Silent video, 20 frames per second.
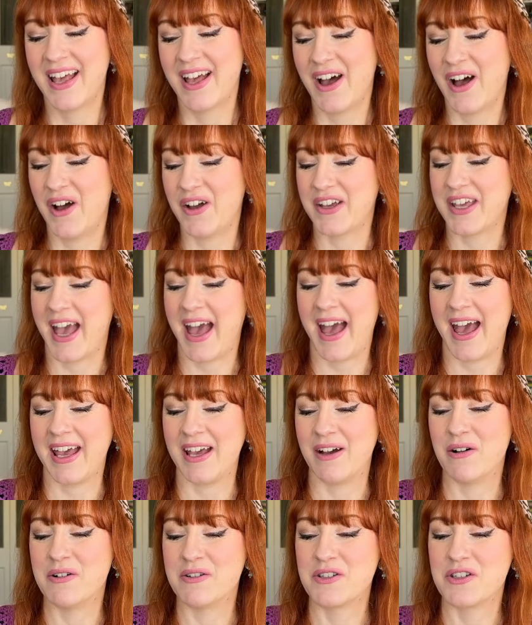
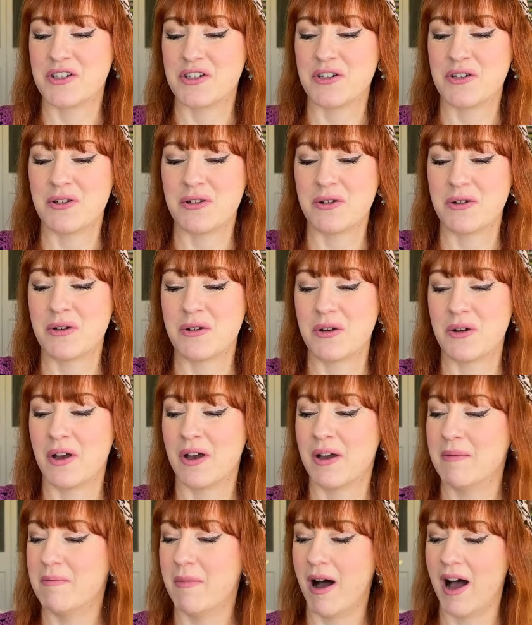Okay, on to
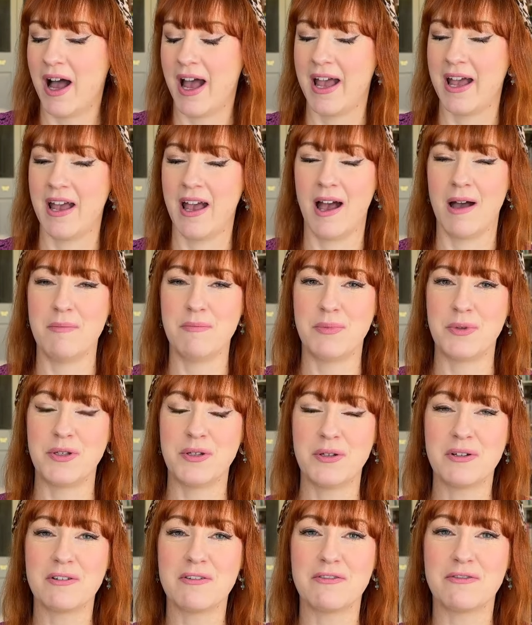my
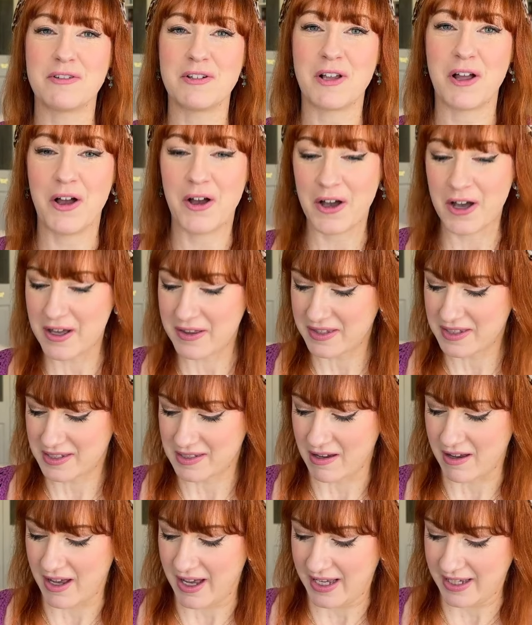beautiful earth
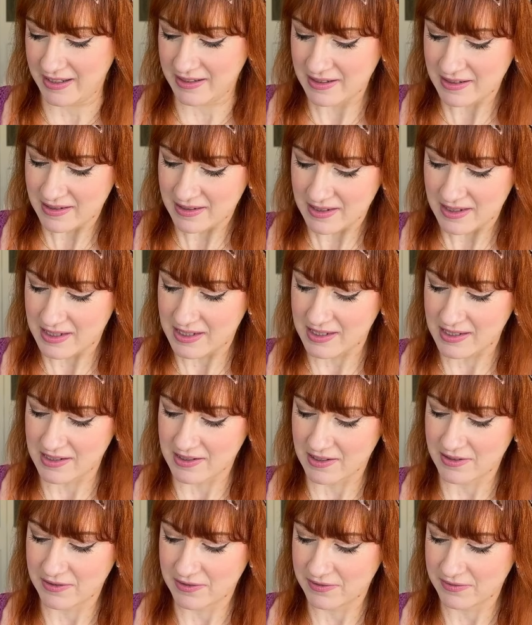
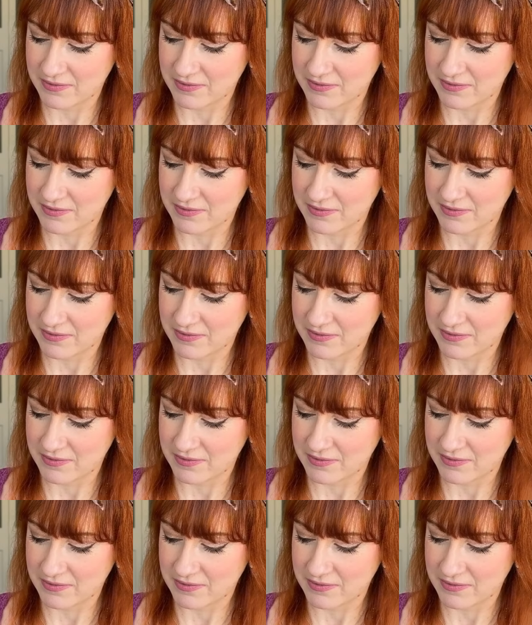signs.